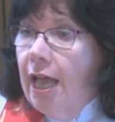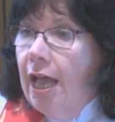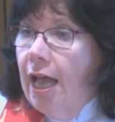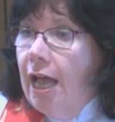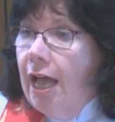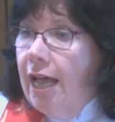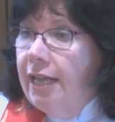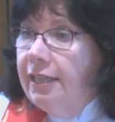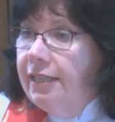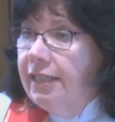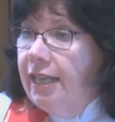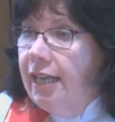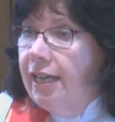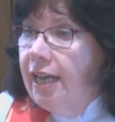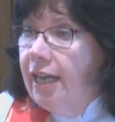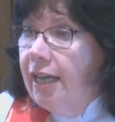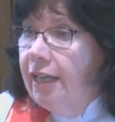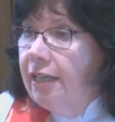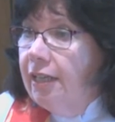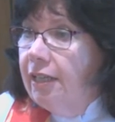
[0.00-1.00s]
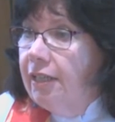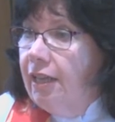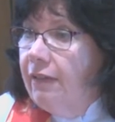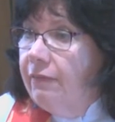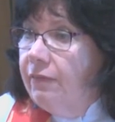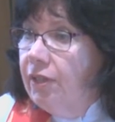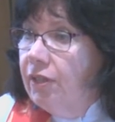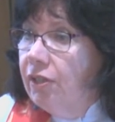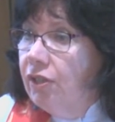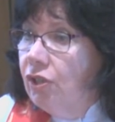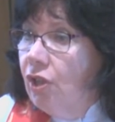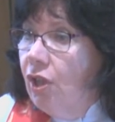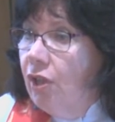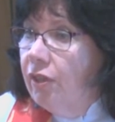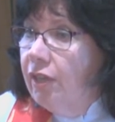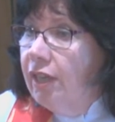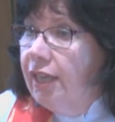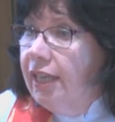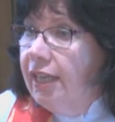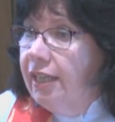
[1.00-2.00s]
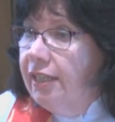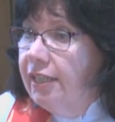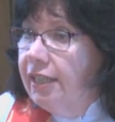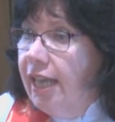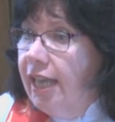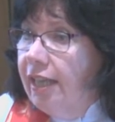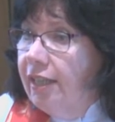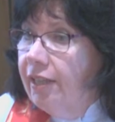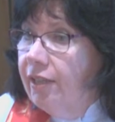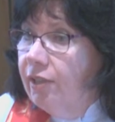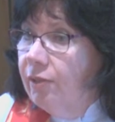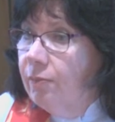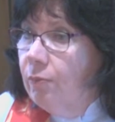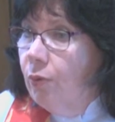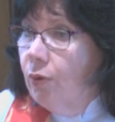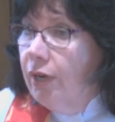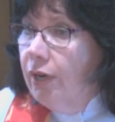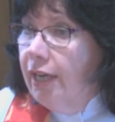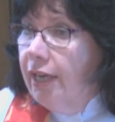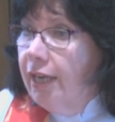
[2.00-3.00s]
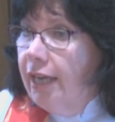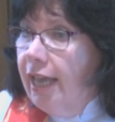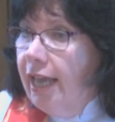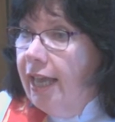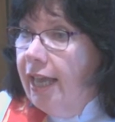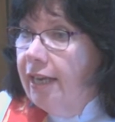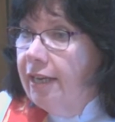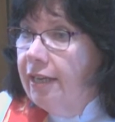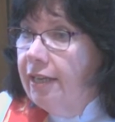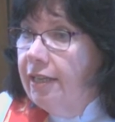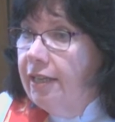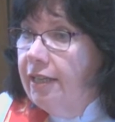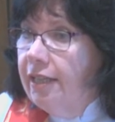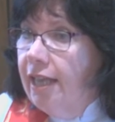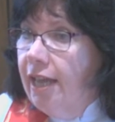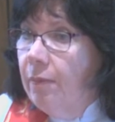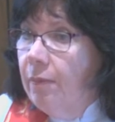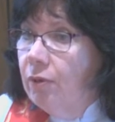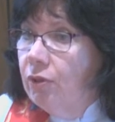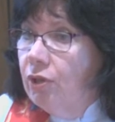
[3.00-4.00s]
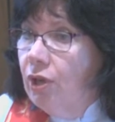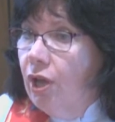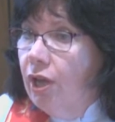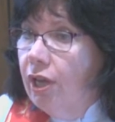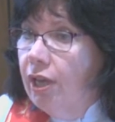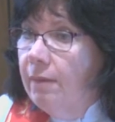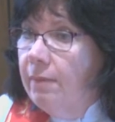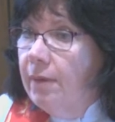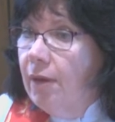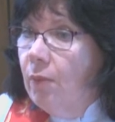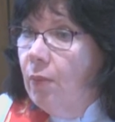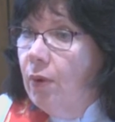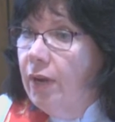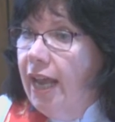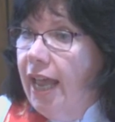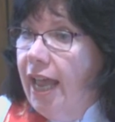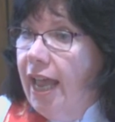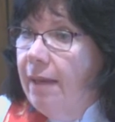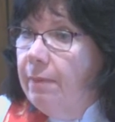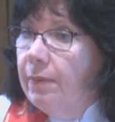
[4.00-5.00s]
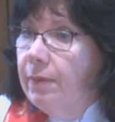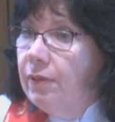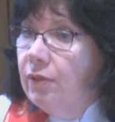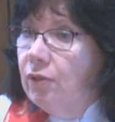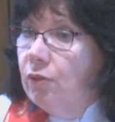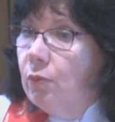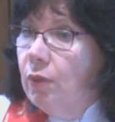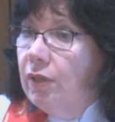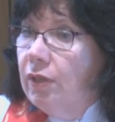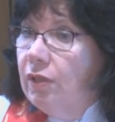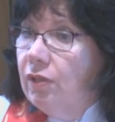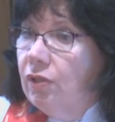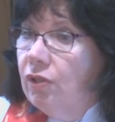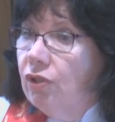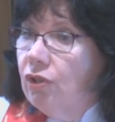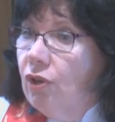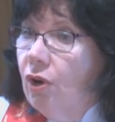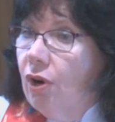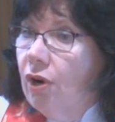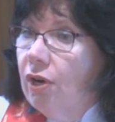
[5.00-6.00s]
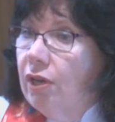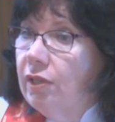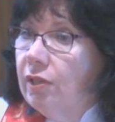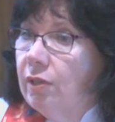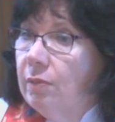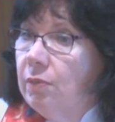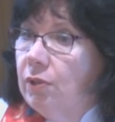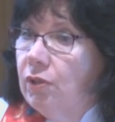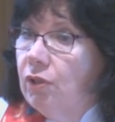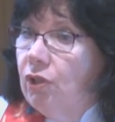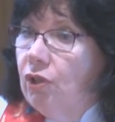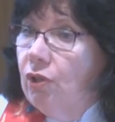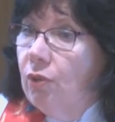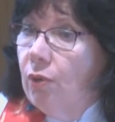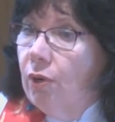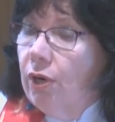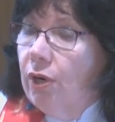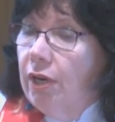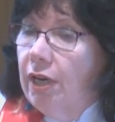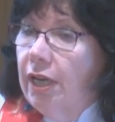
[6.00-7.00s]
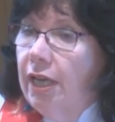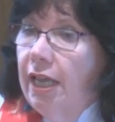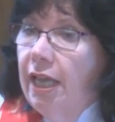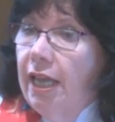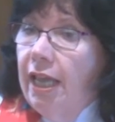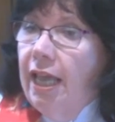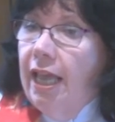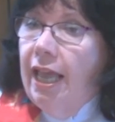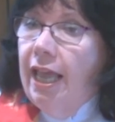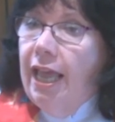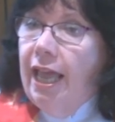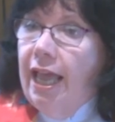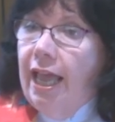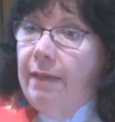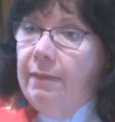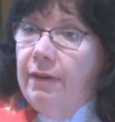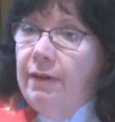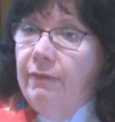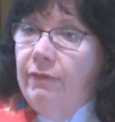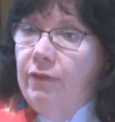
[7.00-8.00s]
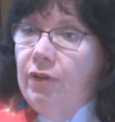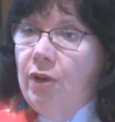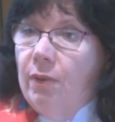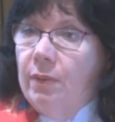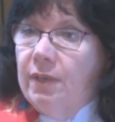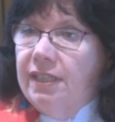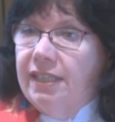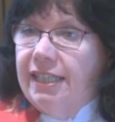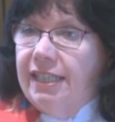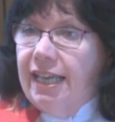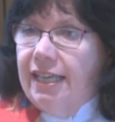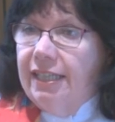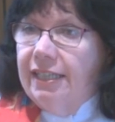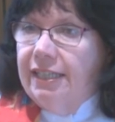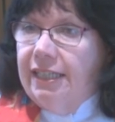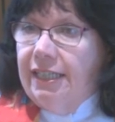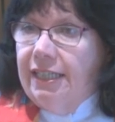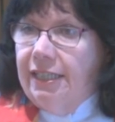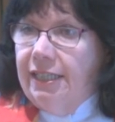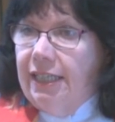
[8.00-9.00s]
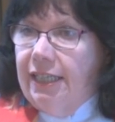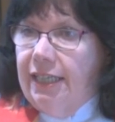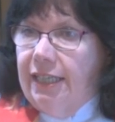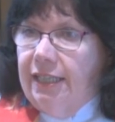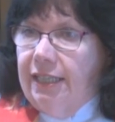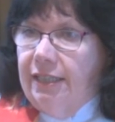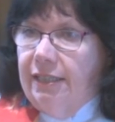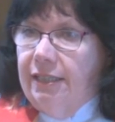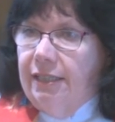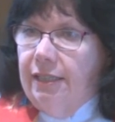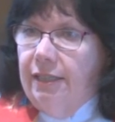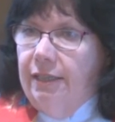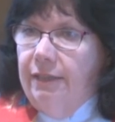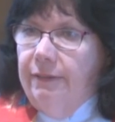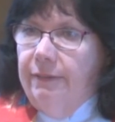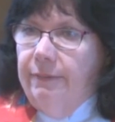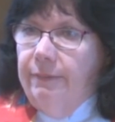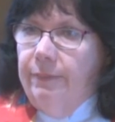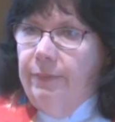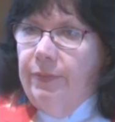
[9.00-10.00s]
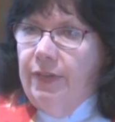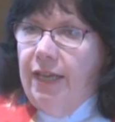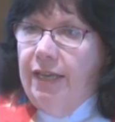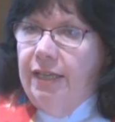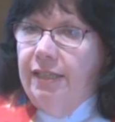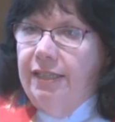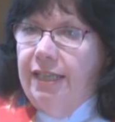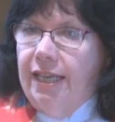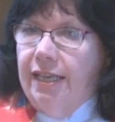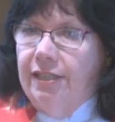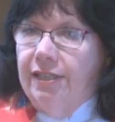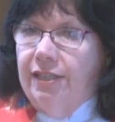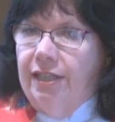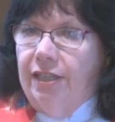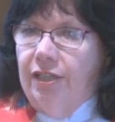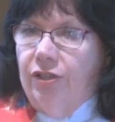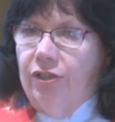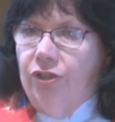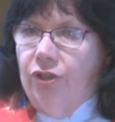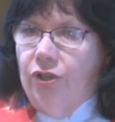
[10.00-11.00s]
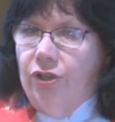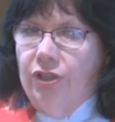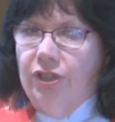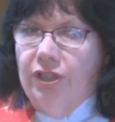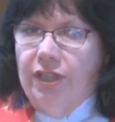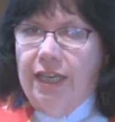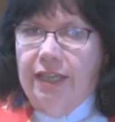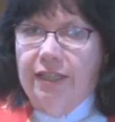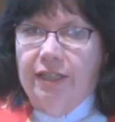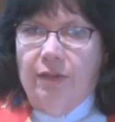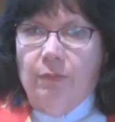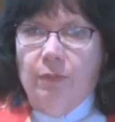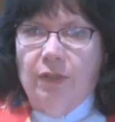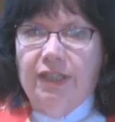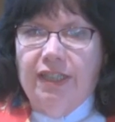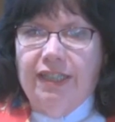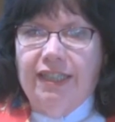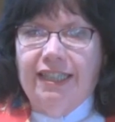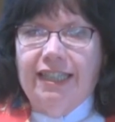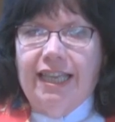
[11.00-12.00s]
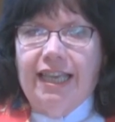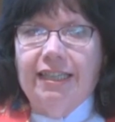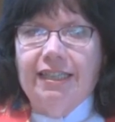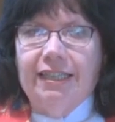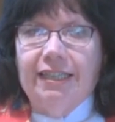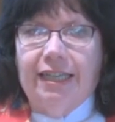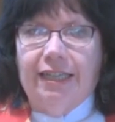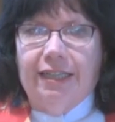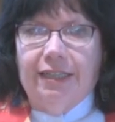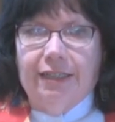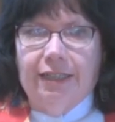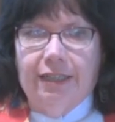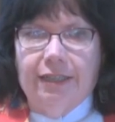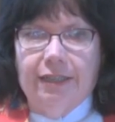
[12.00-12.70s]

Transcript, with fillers: I said I love the song the kids sang this morning, and they were talking about what happens when the star is obscured. How many of you know what a sextant is? Not a sexton, a church sexton. What's a sextant?